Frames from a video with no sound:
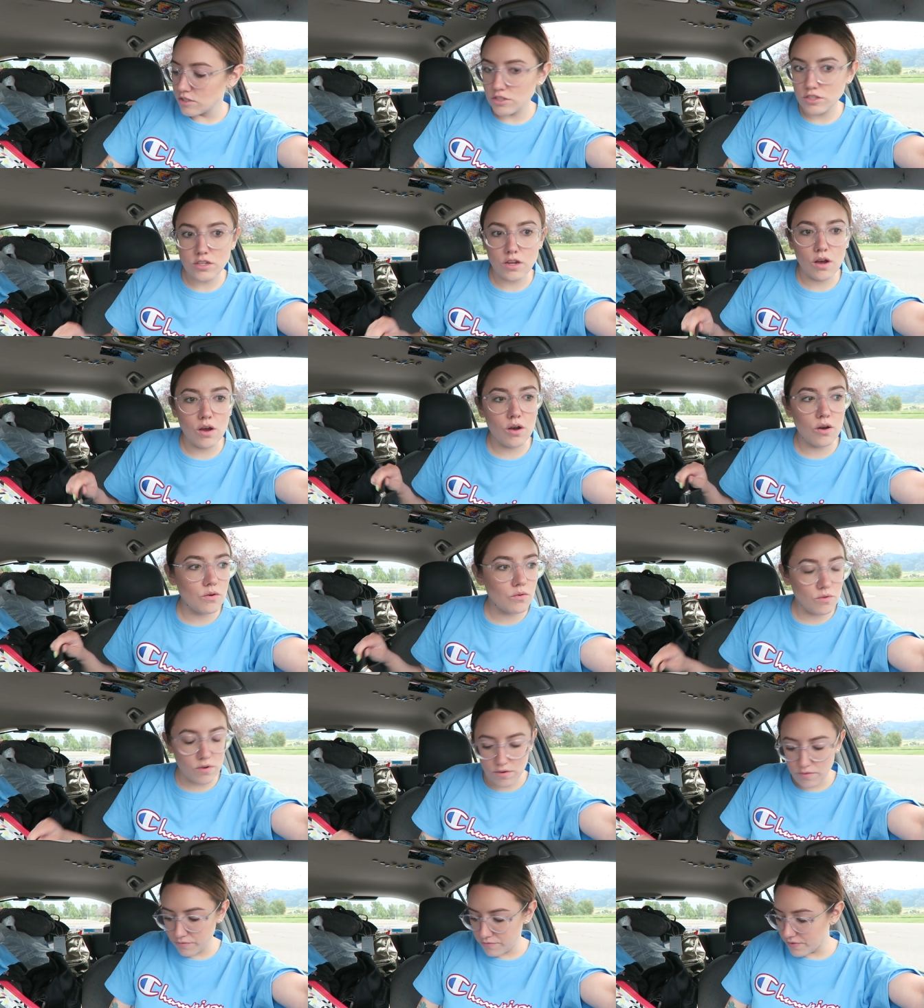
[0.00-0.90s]

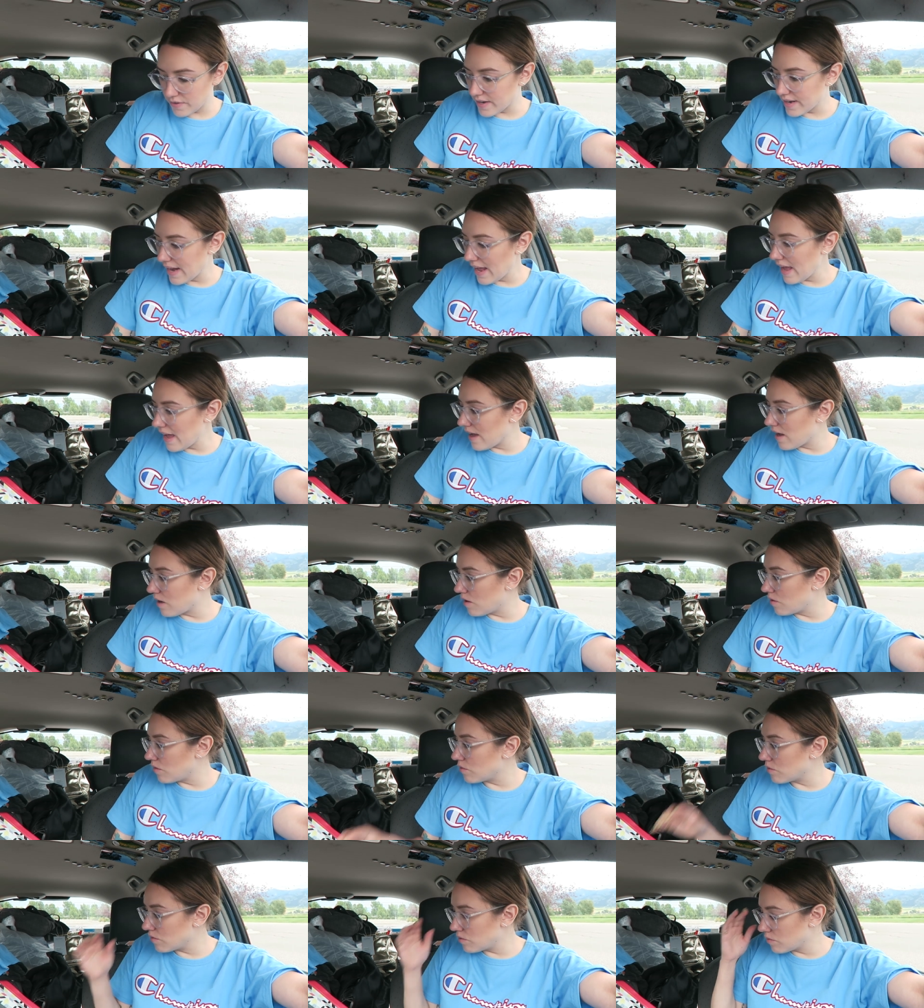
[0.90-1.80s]
So for
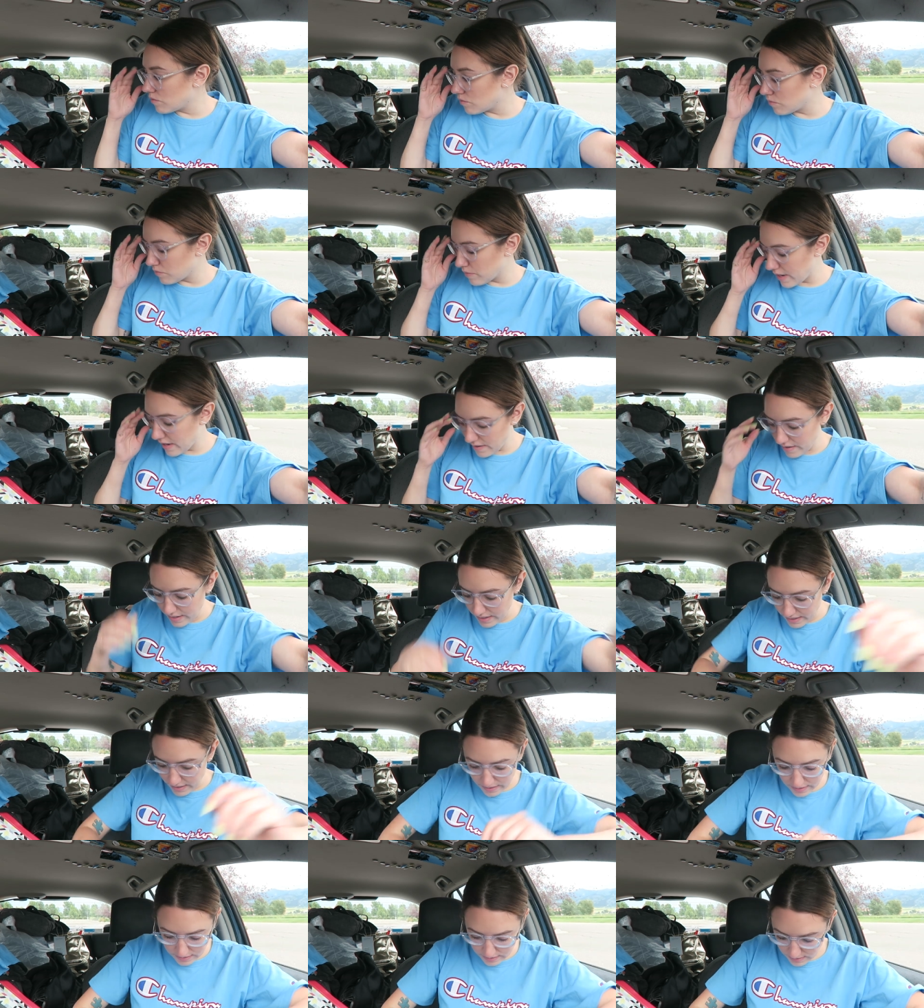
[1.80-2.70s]
now, where
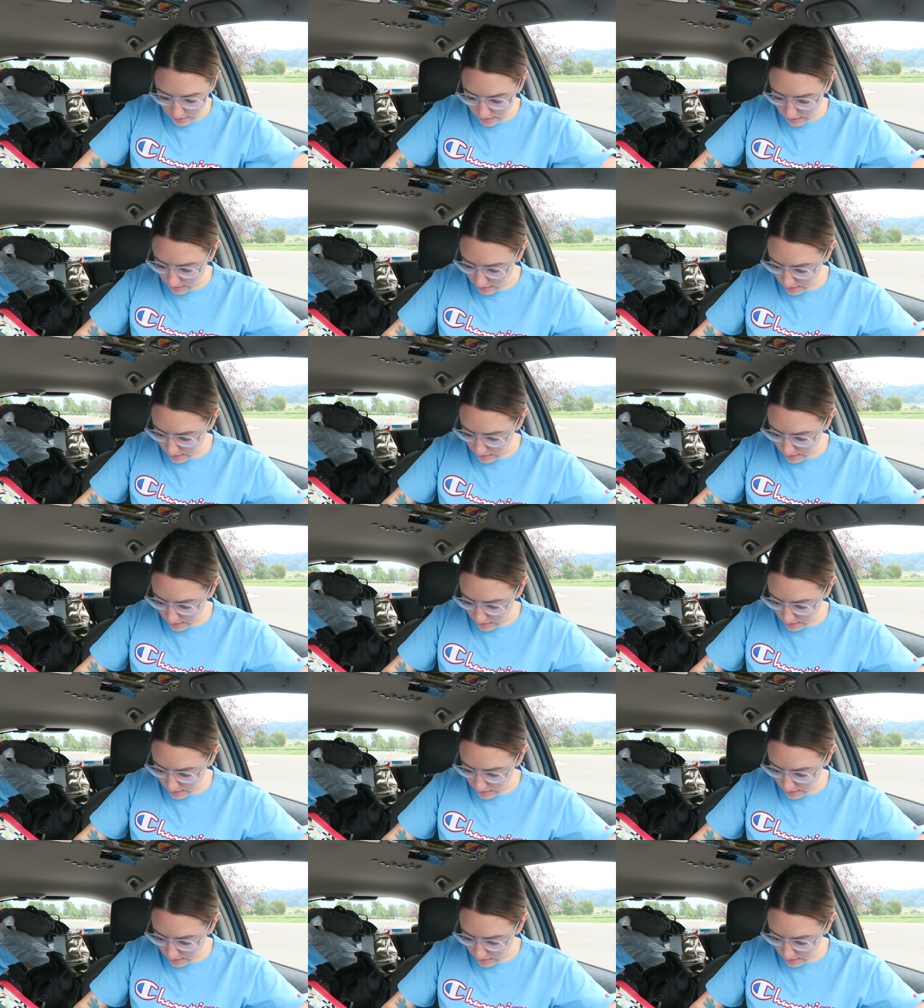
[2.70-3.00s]
is,